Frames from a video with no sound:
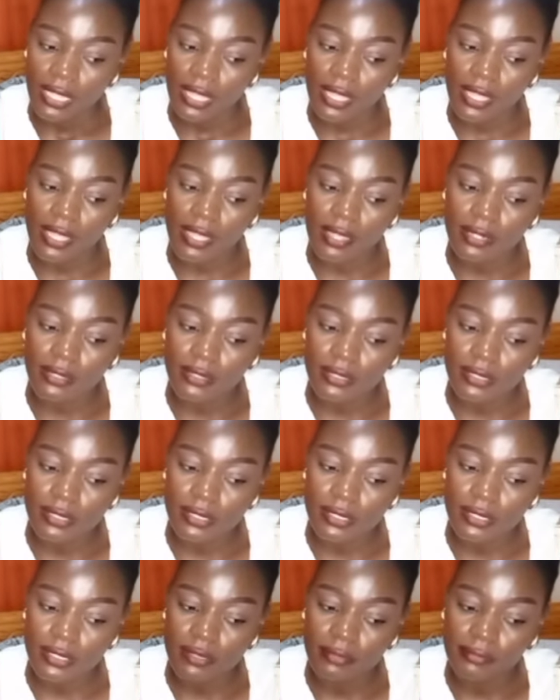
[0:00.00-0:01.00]
And
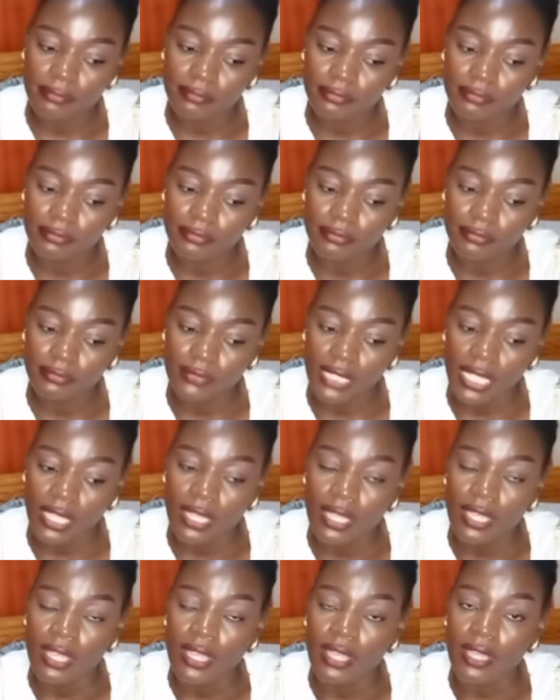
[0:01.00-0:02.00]

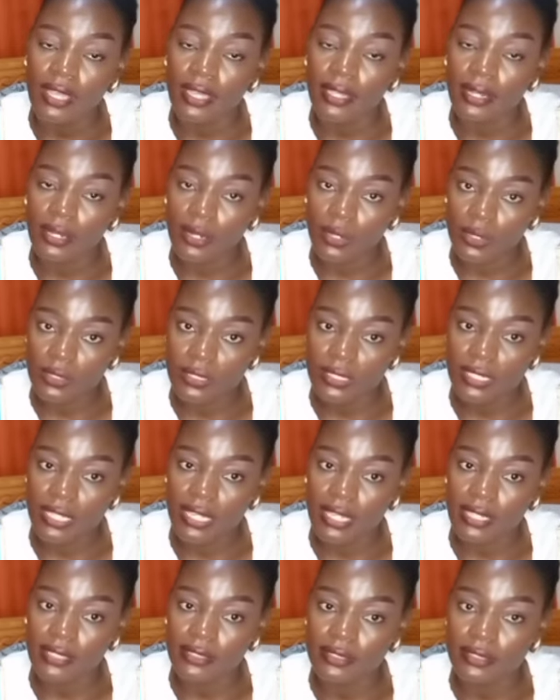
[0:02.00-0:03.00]
I lost,
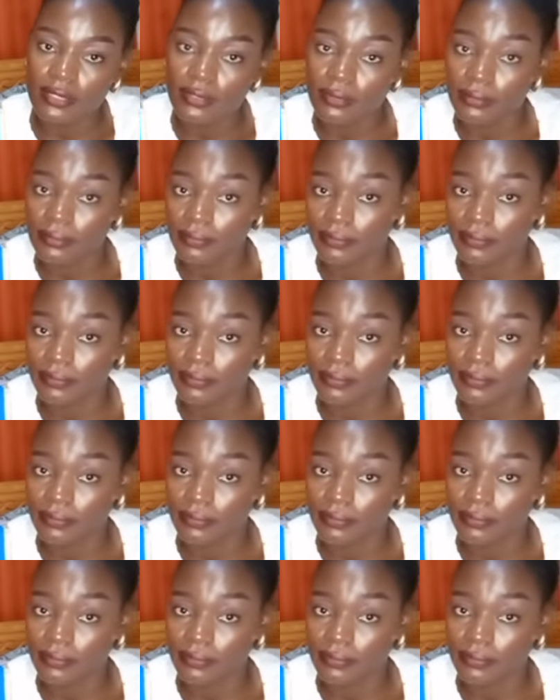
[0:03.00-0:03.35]
guys.